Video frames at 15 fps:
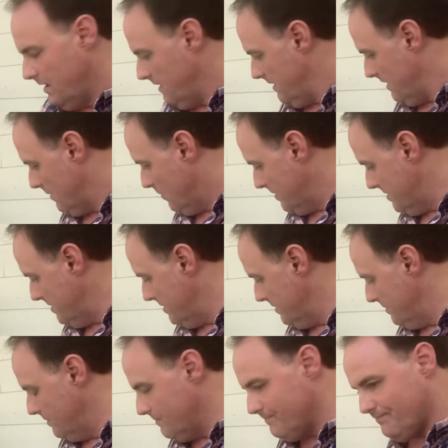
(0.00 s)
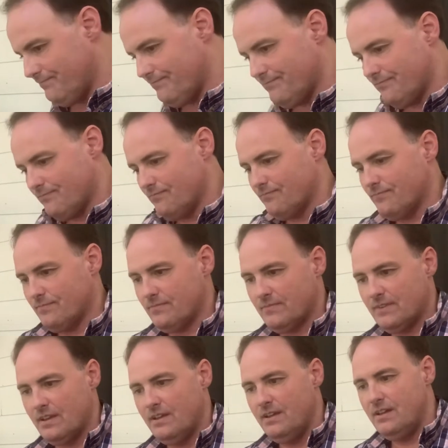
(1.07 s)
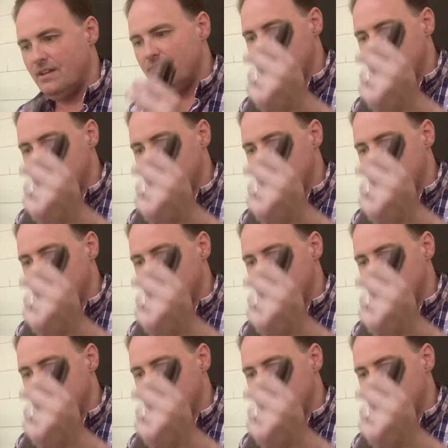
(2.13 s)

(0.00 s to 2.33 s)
And what you do is